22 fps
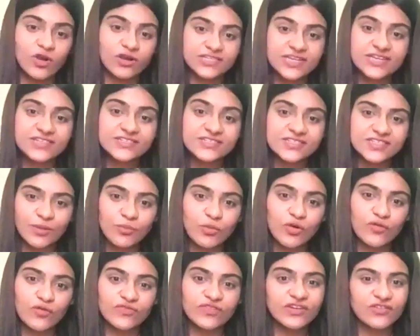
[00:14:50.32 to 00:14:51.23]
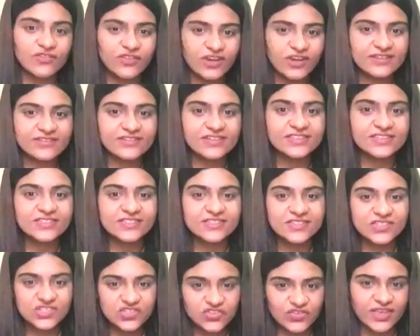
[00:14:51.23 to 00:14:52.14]
what are some of the
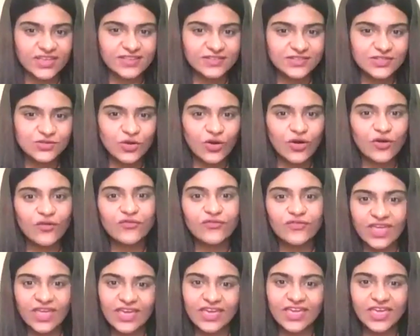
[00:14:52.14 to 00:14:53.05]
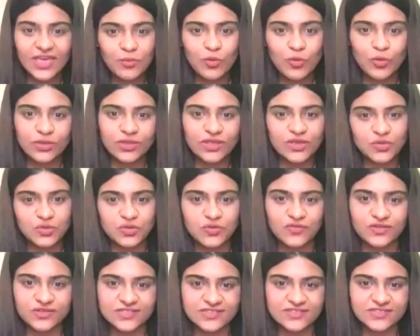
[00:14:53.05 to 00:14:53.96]
greatest strengths of KK Modi
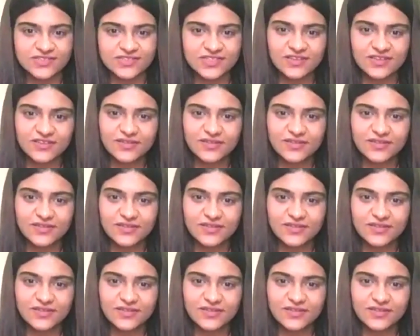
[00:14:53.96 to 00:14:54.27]
University?